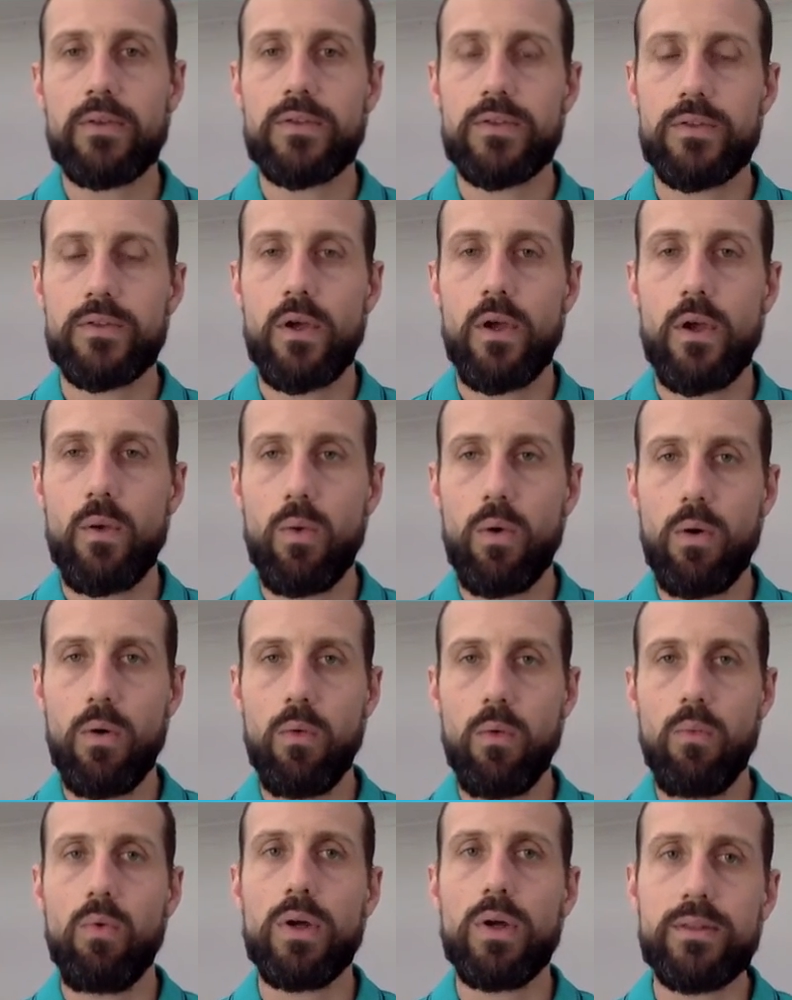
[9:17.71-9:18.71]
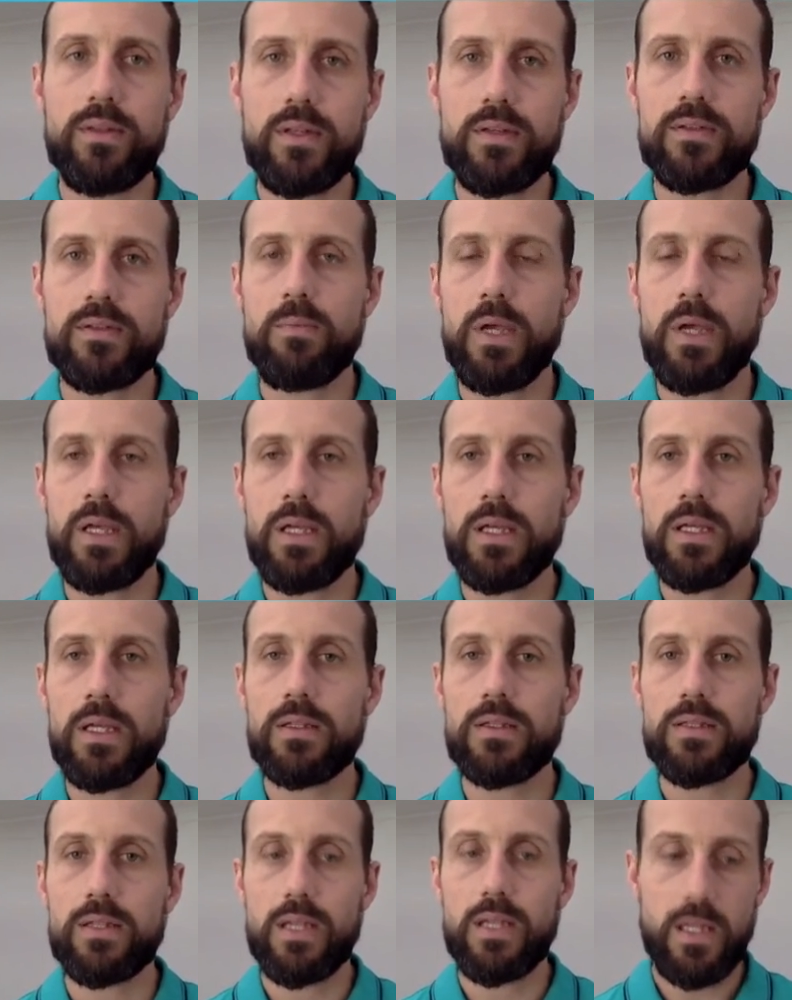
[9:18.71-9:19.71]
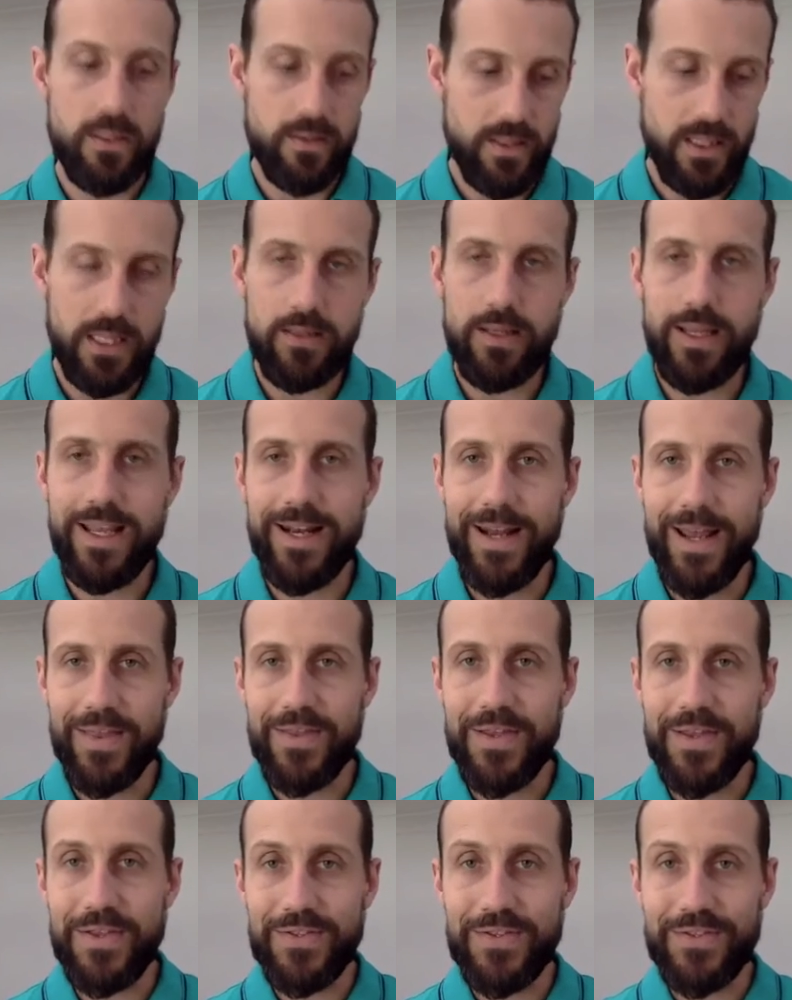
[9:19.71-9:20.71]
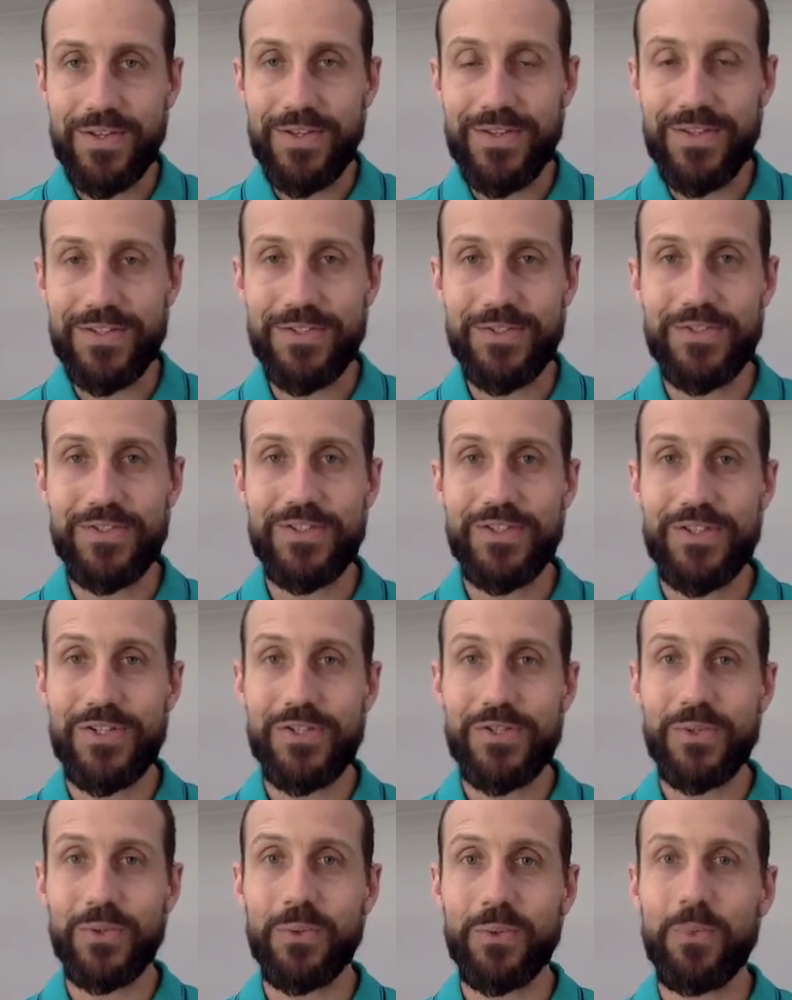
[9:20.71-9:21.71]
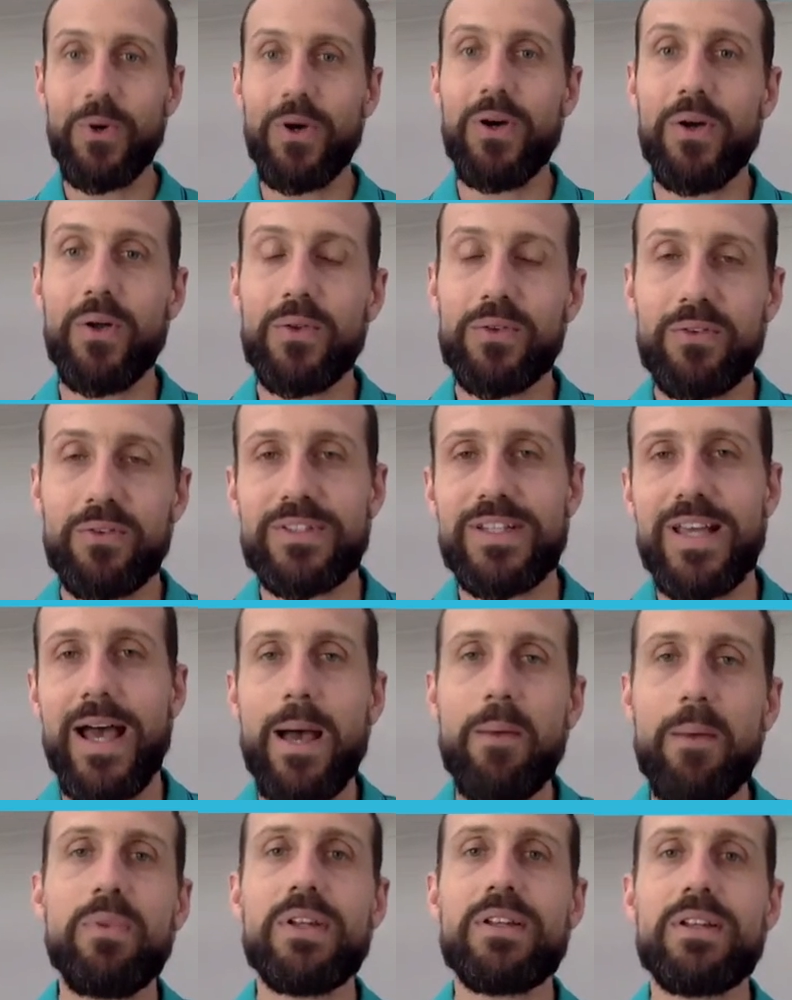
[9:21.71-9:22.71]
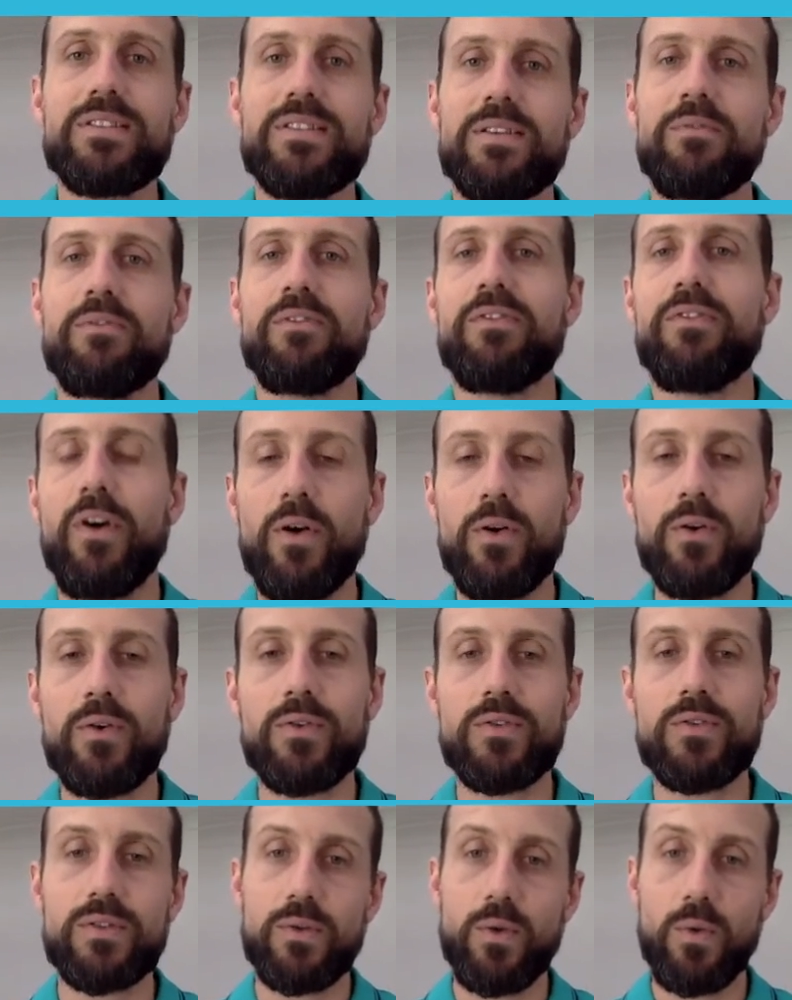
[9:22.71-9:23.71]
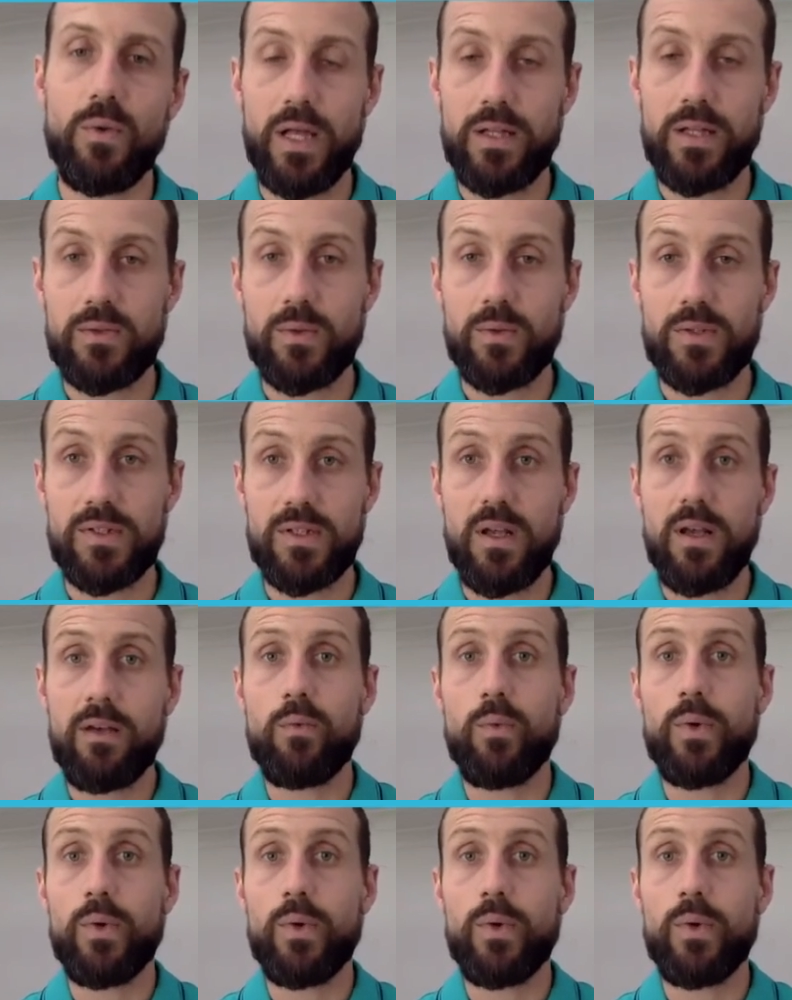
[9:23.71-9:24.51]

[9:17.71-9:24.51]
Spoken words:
So what this means is in this digital world of tablets and phones and all that sort of stuff,